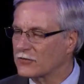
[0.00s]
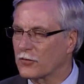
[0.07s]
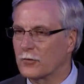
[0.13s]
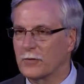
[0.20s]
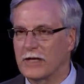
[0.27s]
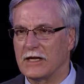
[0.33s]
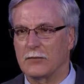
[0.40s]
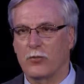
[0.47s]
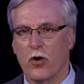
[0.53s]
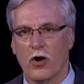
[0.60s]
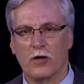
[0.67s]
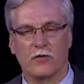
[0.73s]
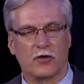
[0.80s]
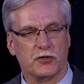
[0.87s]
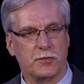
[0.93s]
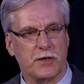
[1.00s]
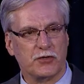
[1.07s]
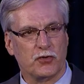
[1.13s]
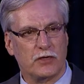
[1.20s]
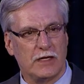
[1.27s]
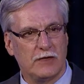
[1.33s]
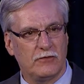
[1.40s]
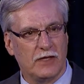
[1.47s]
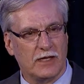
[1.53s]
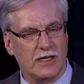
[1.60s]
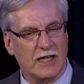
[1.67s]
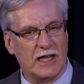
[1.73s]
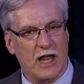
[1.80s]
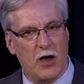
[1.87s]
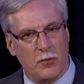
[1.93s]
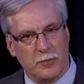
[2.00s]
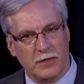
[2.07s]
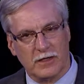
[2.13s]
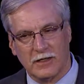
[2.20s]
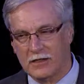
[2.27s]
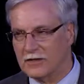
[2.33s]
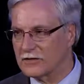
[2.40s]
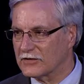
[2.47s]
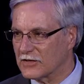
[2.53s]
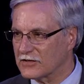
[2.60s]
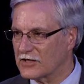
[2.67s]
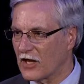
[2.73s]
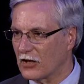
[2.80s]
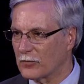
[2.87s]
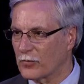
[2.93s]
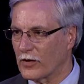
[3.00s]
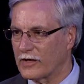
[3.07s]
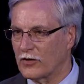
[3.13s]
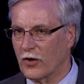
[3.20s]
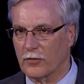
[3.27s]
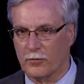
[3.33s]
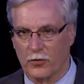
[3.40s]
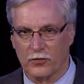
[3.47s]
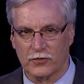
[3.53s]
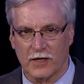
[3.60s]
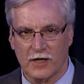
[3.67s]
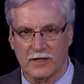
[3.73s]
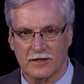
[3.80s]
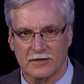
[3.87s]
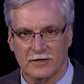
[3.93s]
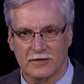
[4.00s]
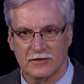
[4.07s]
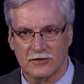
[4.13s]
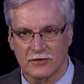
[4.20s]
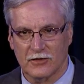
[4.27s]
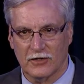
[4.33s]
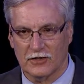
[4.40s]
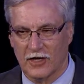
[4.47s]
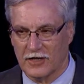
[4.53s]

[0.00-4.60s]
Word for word: for being part of our special evening and helping to celebrate our birthday. Good